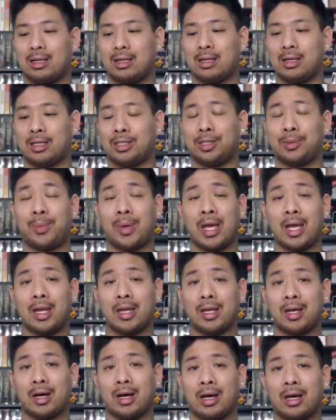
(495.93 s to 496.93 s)
Japan
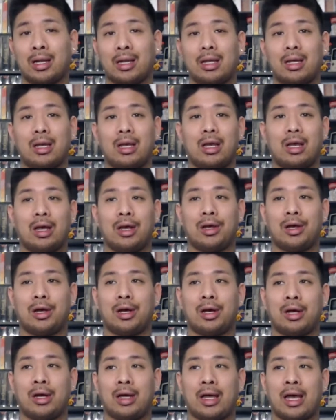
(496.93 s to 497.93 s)
got
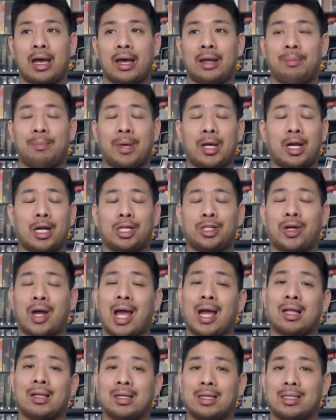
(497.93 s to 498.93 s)
had better
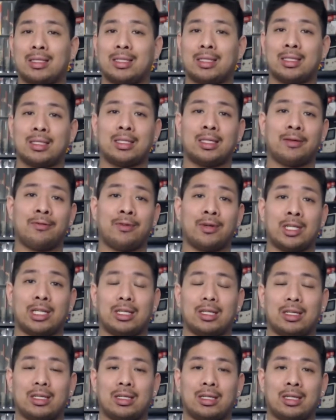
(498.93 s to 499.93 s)
track lists and different
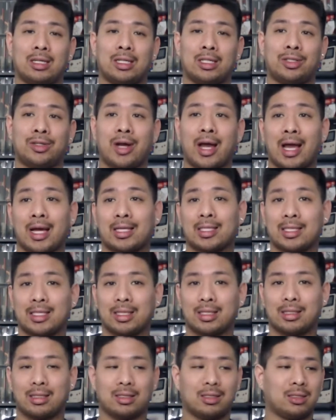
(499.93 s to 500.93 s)

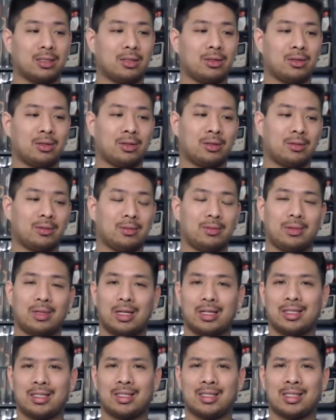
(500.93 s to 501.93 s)
tracks, or
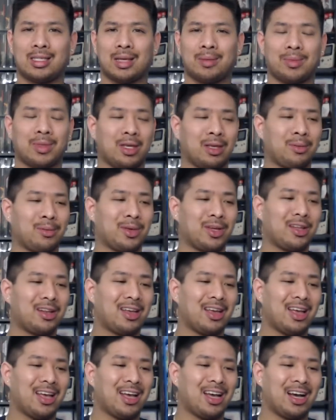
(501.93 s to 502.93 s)
that's the same thing, but
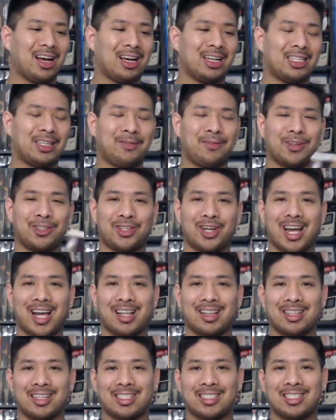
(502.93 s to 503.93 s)
different
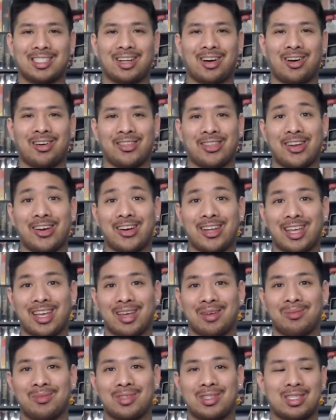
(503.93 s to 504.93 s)
track lists on their
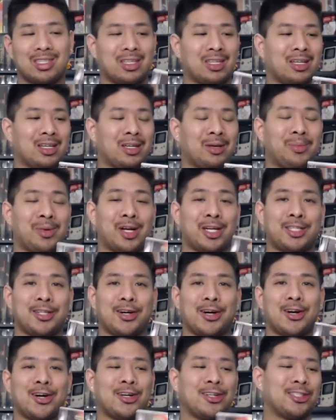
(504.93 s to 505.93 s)
games compared to
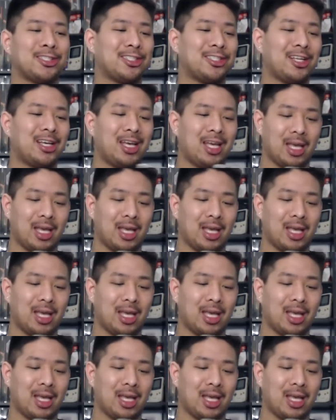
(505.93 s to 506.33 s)
ours.